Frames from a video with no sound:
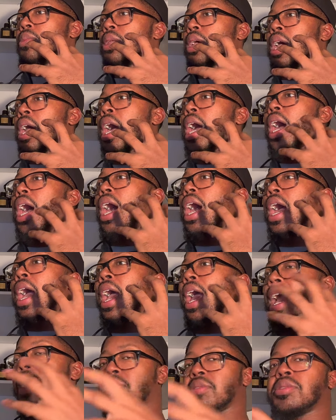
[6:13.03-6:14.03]
I
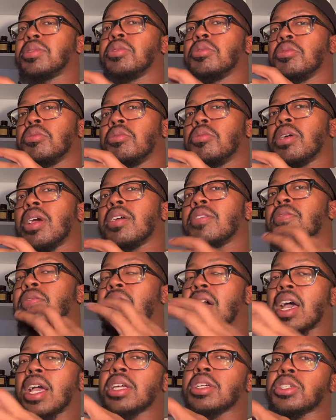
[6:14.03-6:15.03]
have to
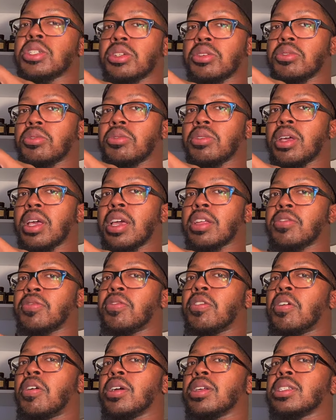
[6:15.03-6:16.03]
advise you as
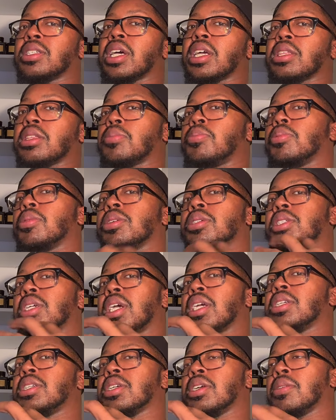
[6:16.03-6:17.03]
far as like the
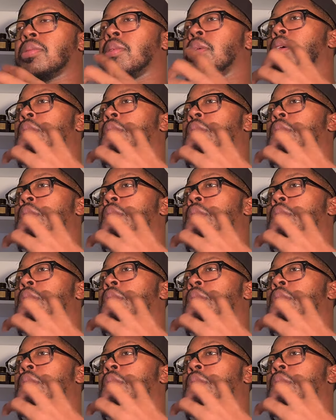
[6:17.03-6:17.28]
projection,